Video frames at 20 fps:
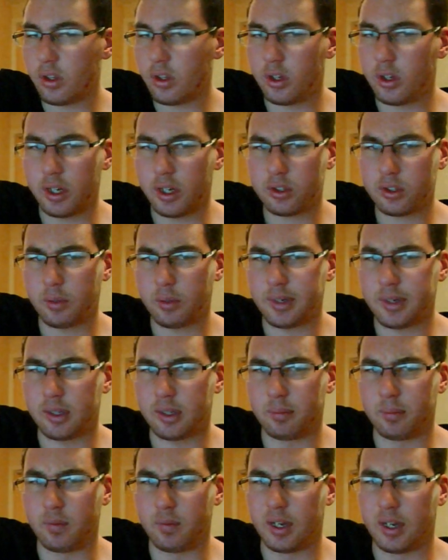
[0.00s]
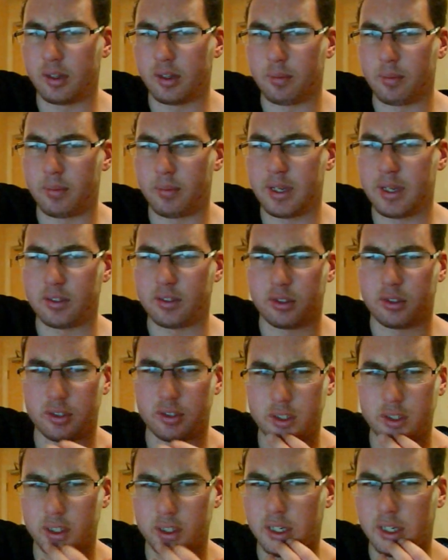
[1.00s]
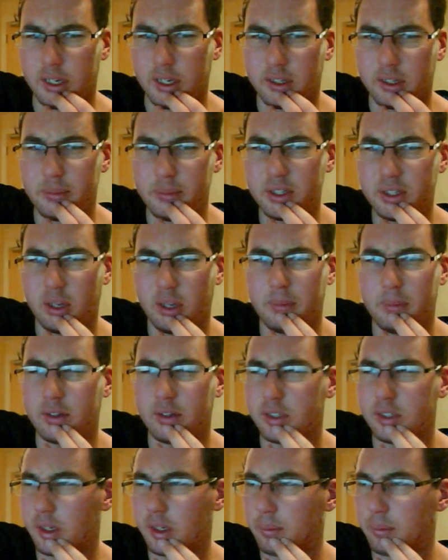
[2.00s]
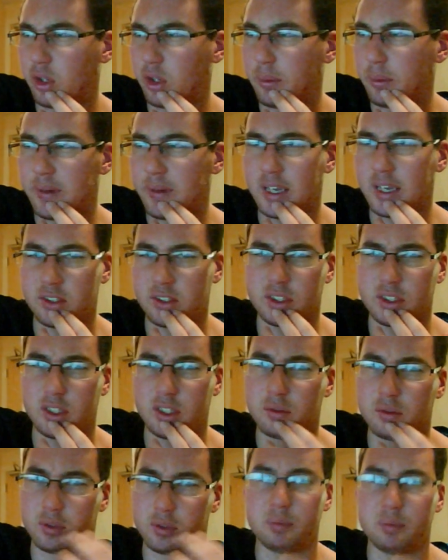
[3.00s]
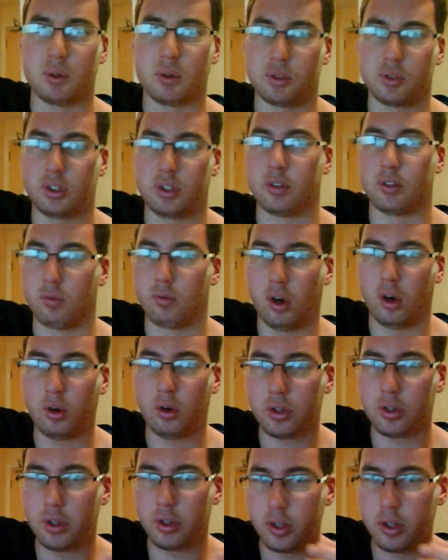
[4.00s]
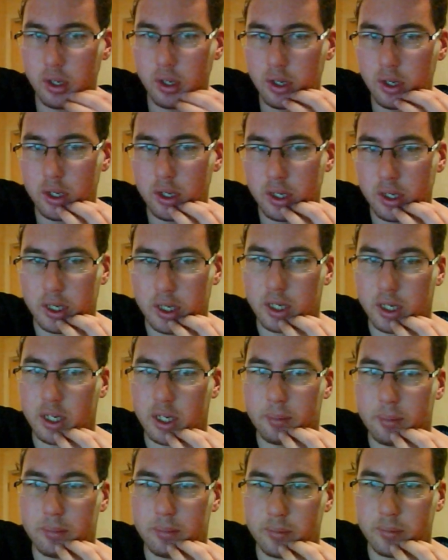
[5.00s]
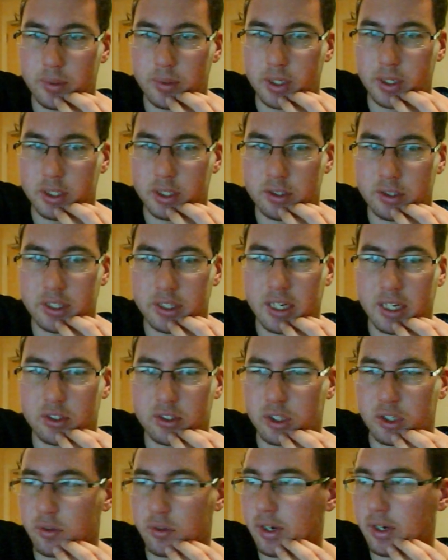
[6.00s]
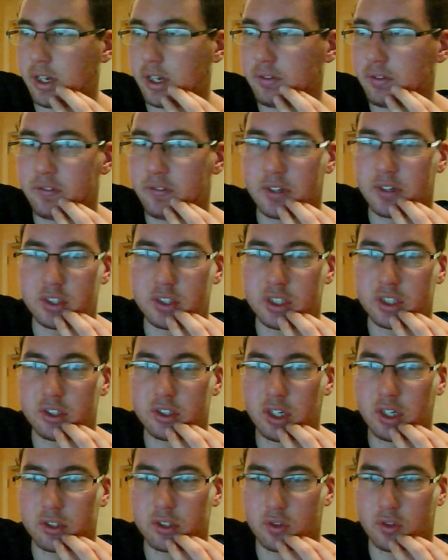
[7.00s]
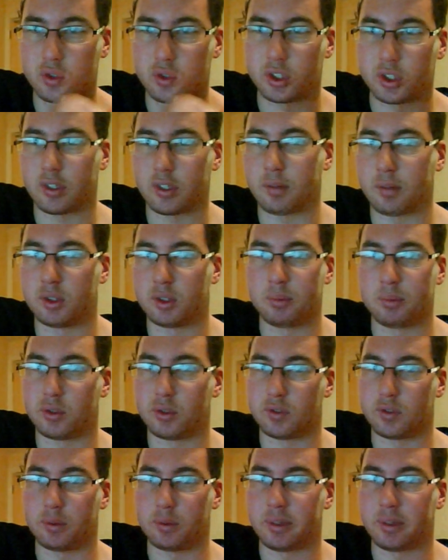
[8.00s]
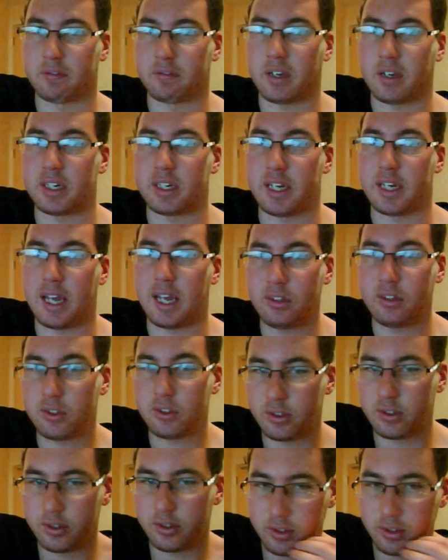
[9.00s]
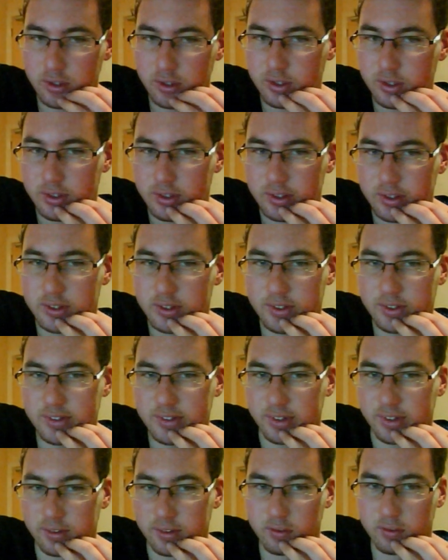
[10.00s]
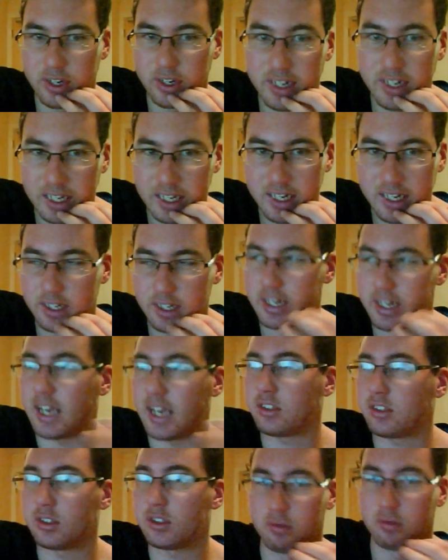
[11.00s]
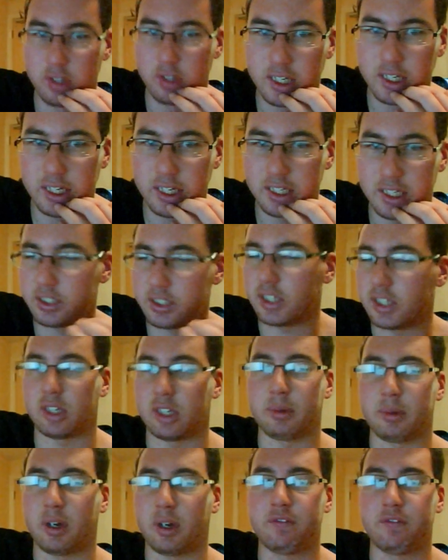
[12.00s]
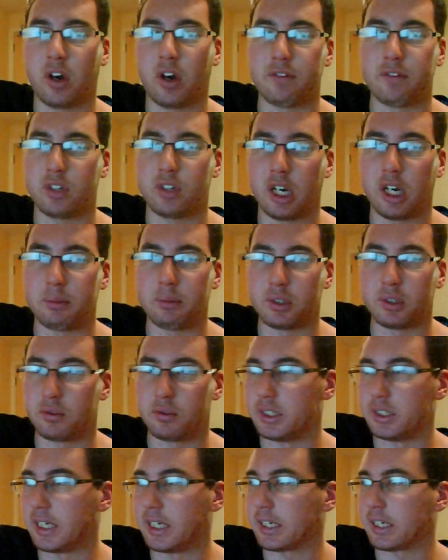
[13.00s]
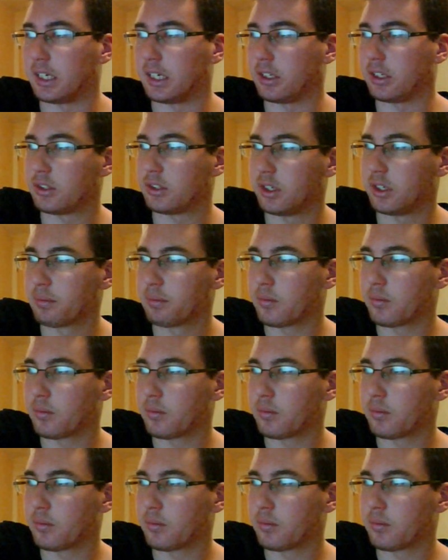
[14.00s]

And next up we had the Miz. The Miz come out and done a promo. He has his little response to The Rock. He asked the crowd if he thinks he sucks. Of course, the crowd responds with a big fat yes. Really? Yes. Really? And he says that about 5 times. It's ridiculous.